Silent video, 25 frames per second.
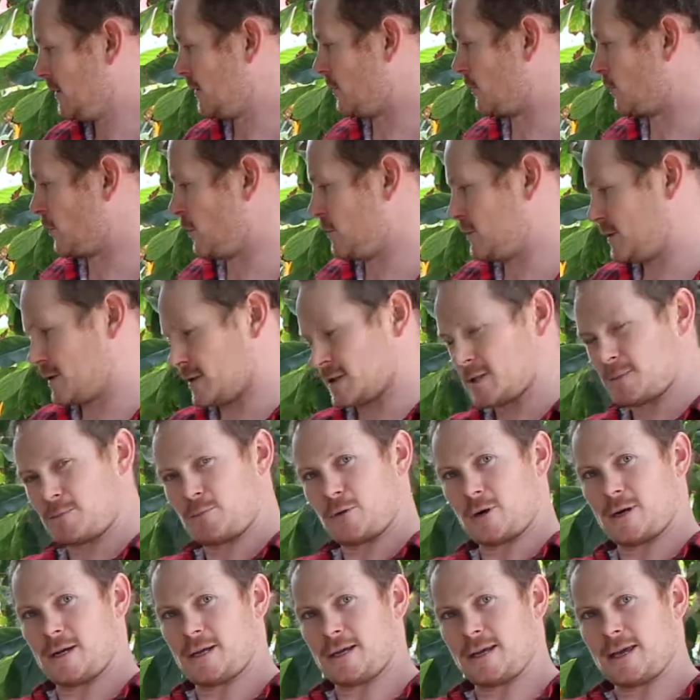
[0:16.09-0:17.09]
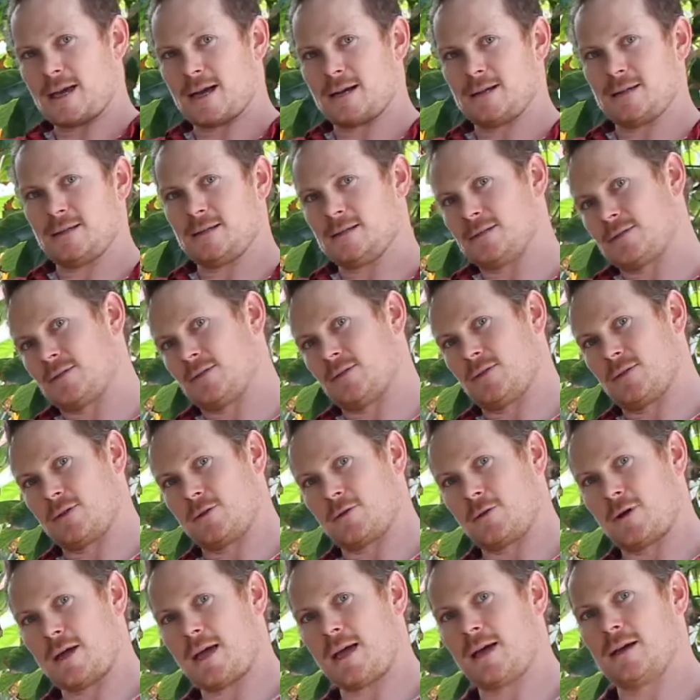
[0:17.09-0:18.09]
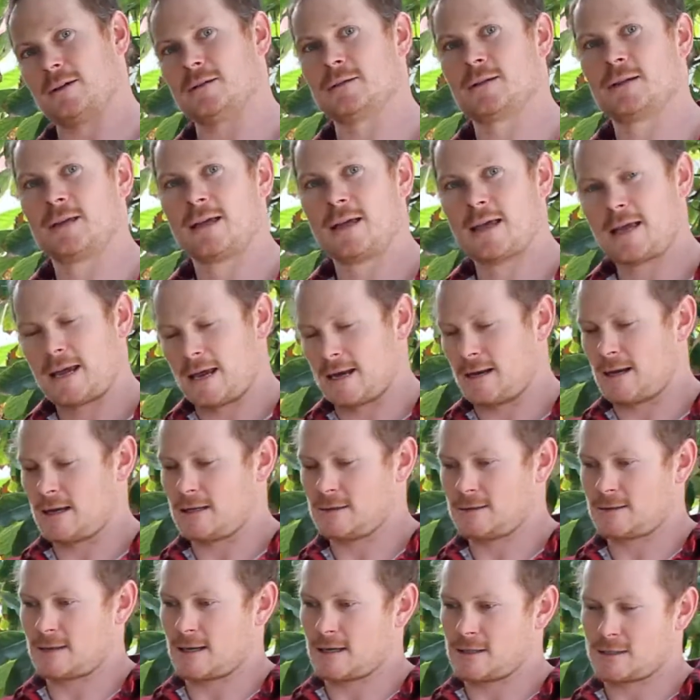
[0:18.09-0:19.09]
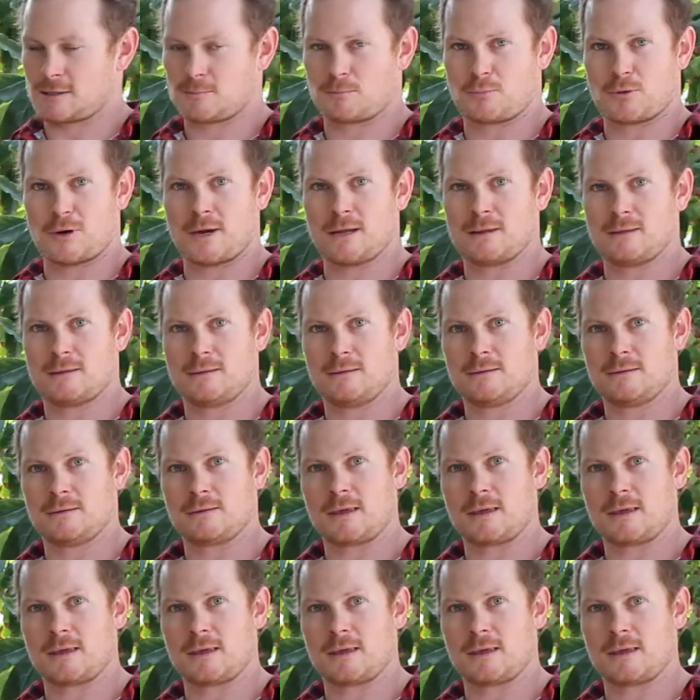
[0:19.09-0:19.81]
the roots are spreading out into the ground and as they spread